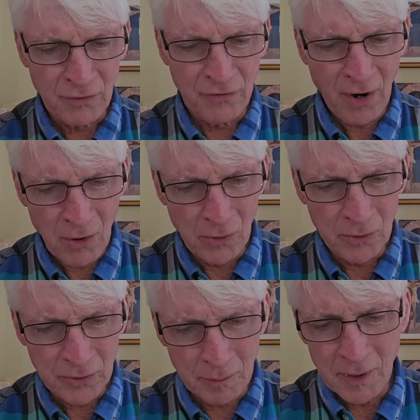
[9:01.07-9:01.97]

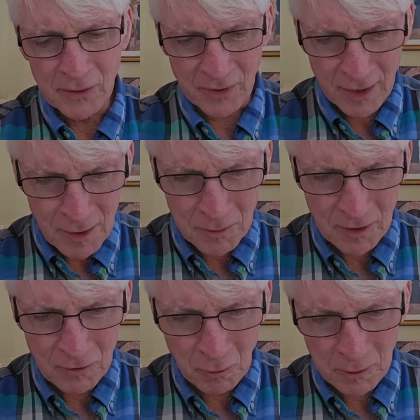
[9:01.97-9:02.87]
foes, a man's
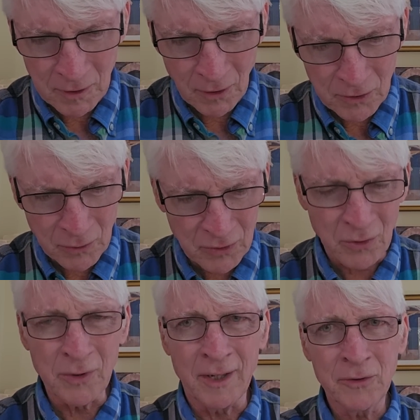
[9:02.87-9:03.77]
enemies, will be those of his
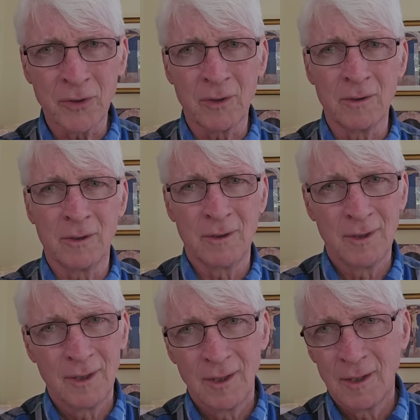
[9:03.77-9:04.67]
own household.
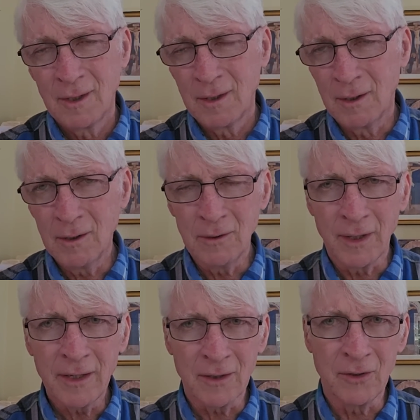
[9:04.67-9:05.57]
Oh,
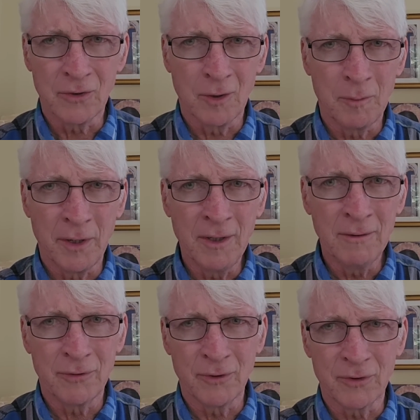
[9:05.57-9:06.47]
that is a
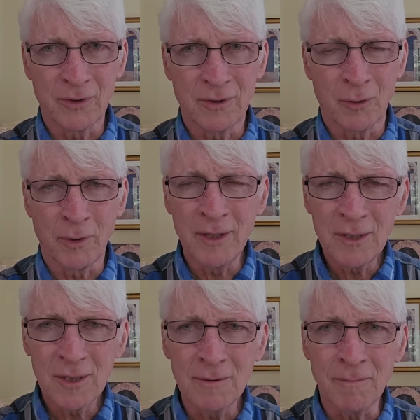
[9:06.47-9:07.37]
painful
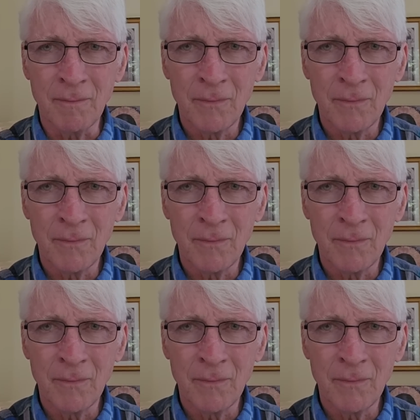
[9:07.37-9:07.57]
situation.